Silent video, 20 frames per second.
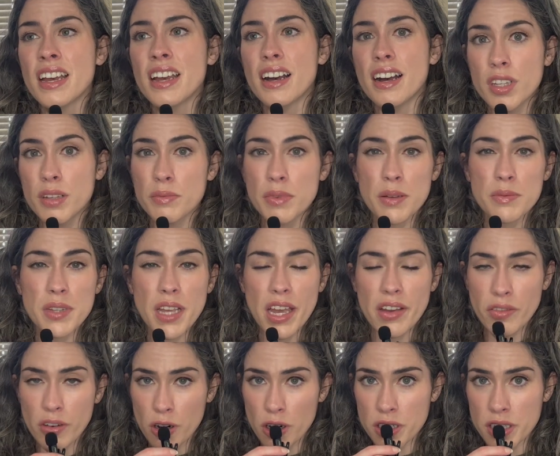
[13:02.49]
Sometimes I
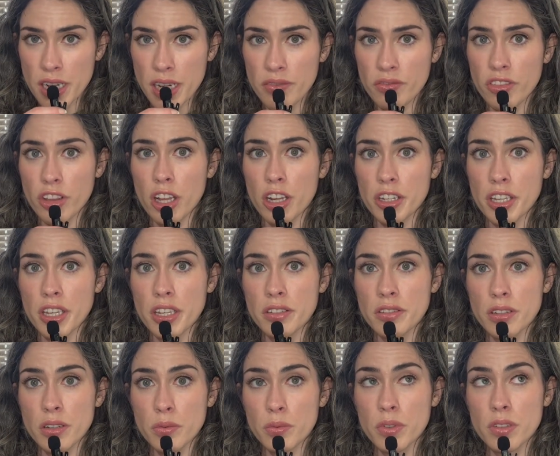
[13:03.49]
have a hard time vlogging,
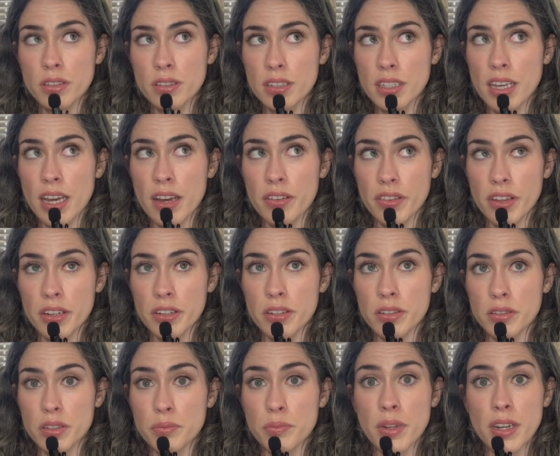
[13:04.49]
so we'll see how that
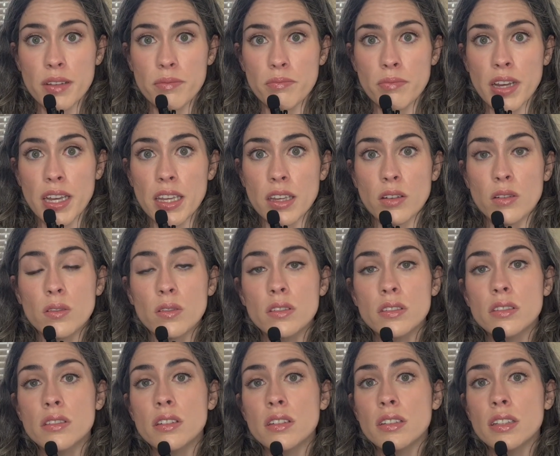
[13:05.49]
goes, but my goal
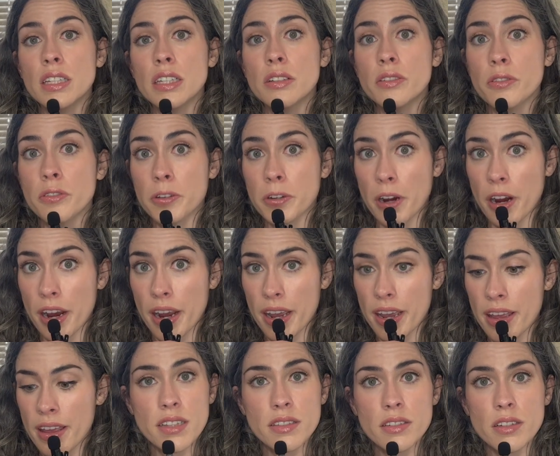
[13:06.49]
is to at least try.
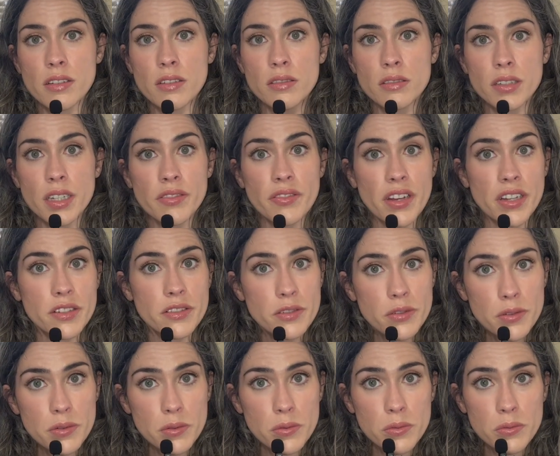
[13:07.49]
And so if I
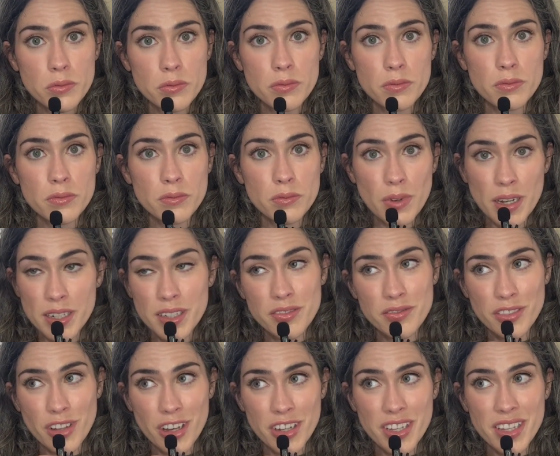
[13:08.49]
do wind up
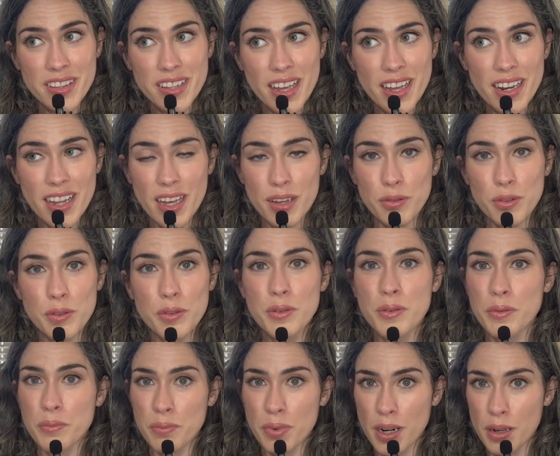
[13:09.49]
vlogging that, I
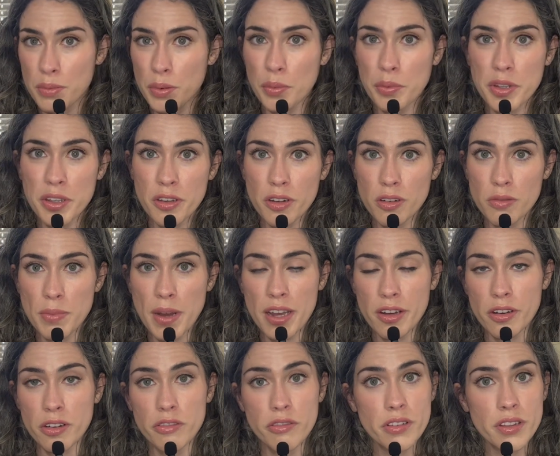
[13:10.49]
will probably go
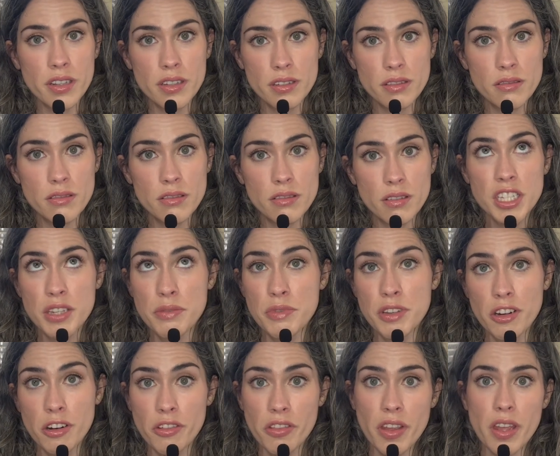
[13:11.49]
back over this
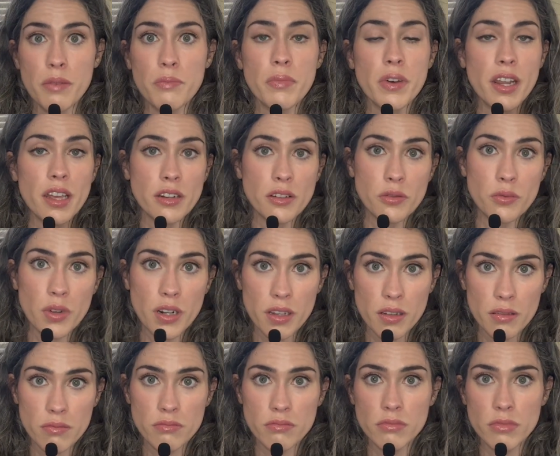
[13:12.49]
TBR then, but I do want
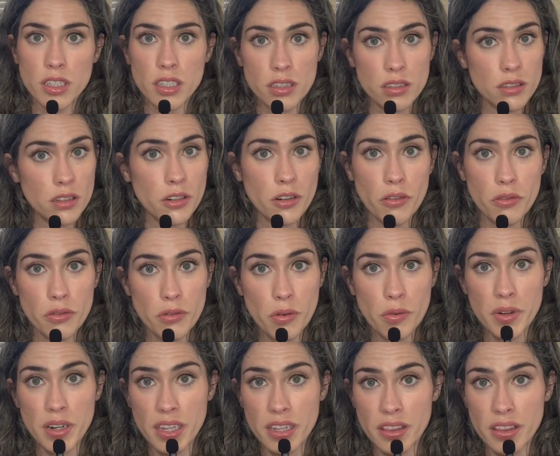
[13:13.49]
to get, throw
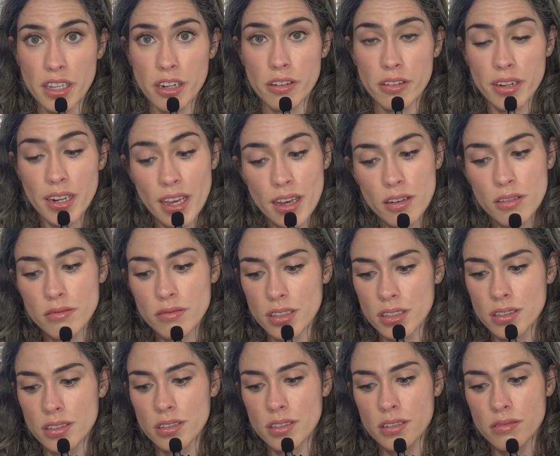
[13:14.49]
it in there now
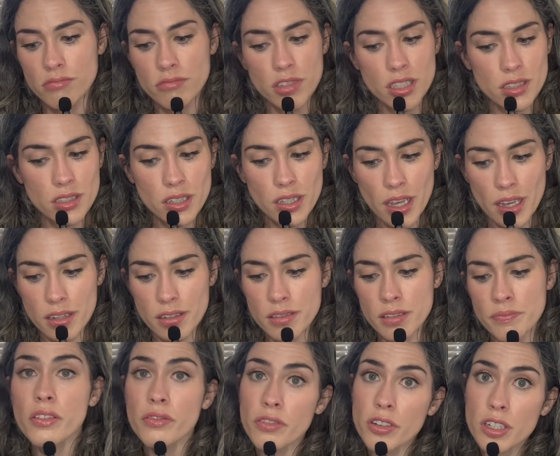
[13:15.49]
just in case.
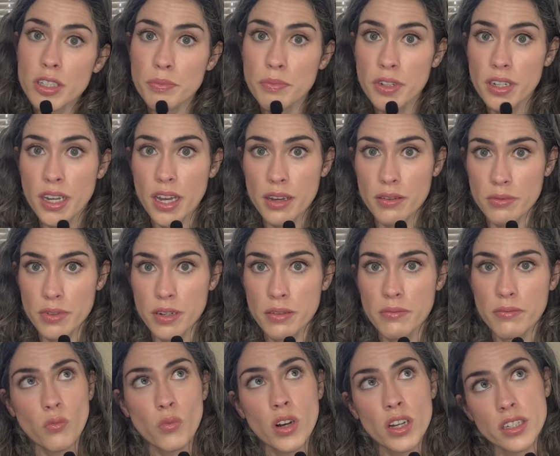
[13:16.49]
The first book I would
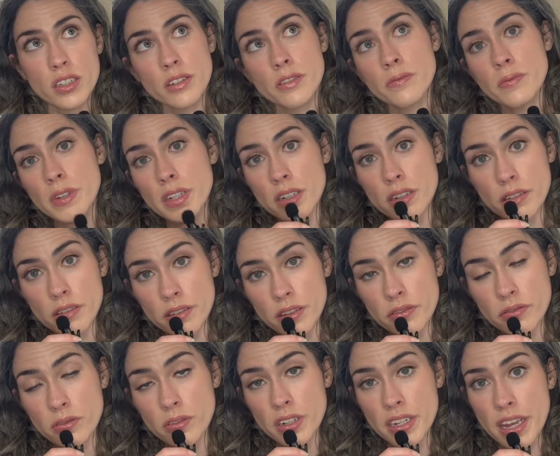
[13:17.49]
want to read during the
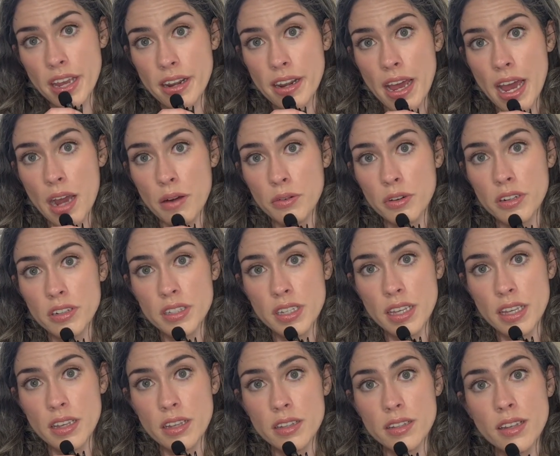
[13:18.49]
48 hours
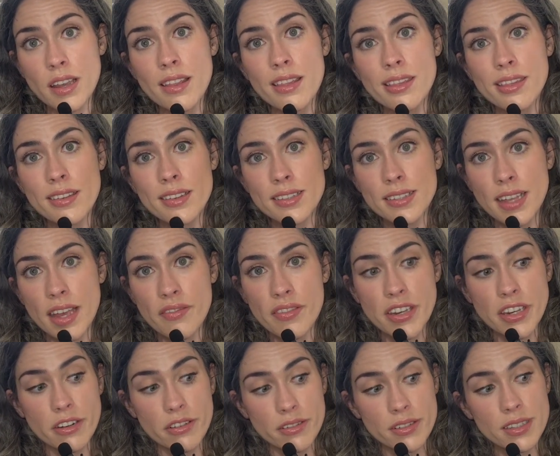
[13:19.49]
is The
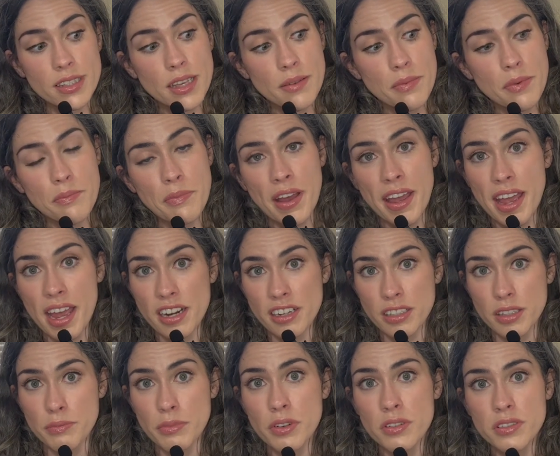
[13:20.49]
7-Year Slip by
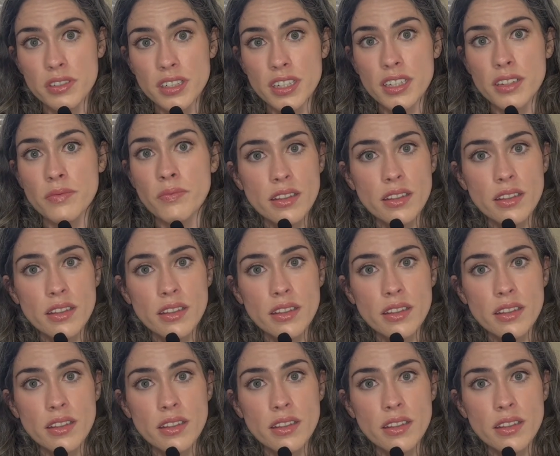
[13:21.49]
Ashley Poston.